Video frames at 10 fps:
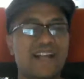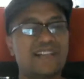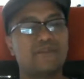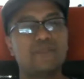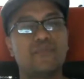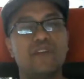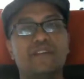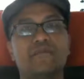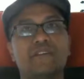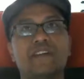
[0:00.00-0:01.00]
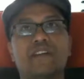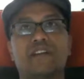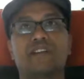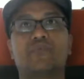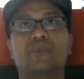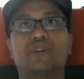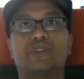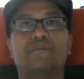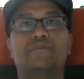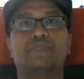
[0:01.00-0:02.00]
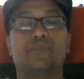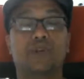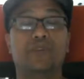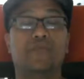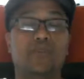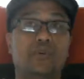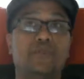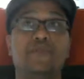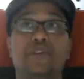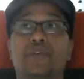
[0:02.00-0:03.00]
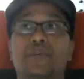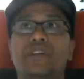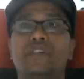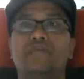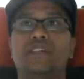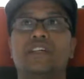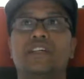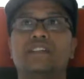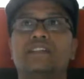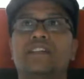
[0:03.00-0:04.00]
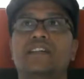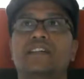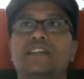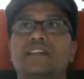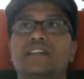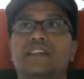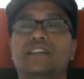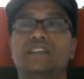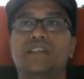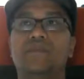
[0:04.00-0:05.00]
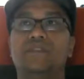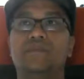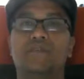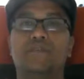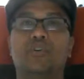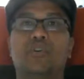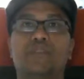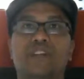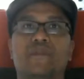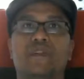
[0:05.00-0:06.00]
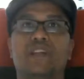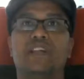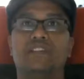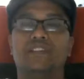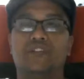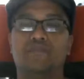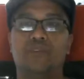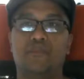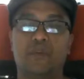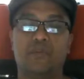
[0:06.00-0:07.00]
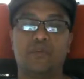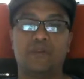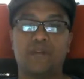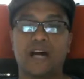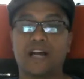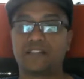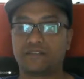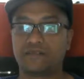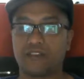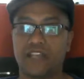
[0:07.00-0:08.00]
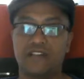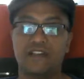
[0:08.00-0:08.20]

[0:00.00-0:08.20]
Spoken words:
The reason I don't like the word worldview is because it seems to be the purpose of it is to just put people in a box, right?